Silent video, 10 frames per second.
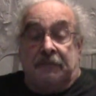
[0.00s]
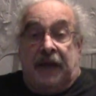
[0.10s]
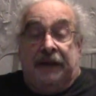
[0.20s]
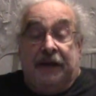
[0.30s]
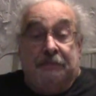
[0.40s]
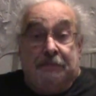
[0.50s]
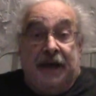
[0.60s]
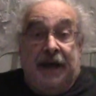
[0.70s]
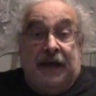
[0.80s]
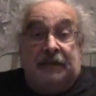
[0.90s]
And I
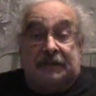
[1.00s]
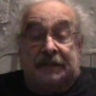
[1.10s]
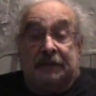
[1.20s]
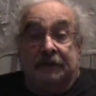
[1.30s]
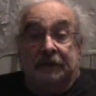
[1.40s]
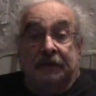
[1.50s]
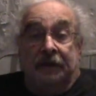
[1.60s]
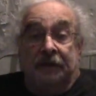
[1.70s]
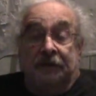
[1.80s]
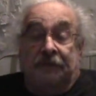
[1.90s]
passed
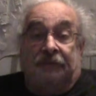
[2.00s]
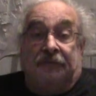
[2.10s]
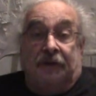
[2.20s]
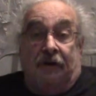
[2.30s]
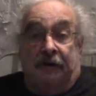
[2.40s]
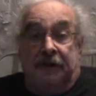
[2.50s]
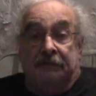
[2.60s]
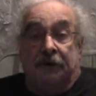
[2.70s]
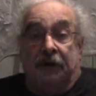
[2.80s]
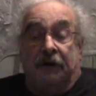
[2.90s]
the
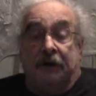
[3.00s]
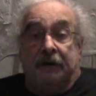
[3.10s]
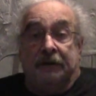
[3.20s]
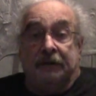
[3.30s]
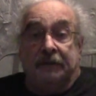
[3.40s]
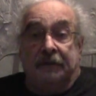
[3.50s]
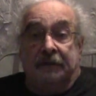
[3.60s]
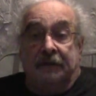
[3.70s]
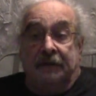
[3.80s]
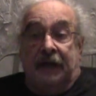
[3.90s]
Florida Bar,
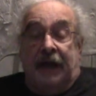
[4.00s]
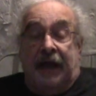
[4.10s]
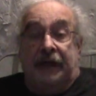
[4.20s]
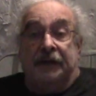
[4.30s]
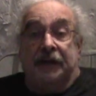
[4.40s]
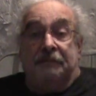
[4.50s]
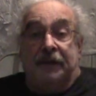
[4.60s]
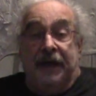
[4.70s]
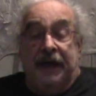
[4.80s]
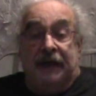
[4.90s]
and I
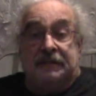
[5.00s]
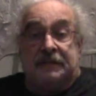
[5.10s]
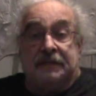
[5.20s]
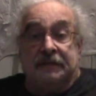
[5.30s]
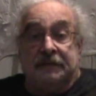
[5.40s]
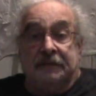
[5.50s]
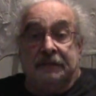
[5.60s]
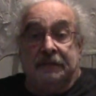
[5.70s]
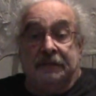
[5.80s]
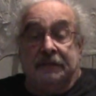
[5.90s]
passed
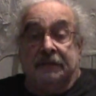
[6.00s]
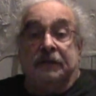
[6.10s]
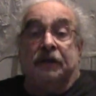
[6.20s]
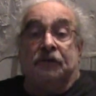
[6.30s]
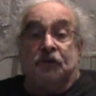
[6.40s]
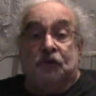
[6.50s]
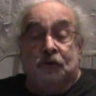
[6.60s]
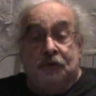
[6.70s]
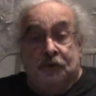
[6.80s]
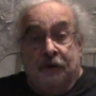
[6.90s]
the
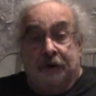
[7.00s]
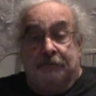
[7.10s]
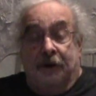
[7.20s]
New York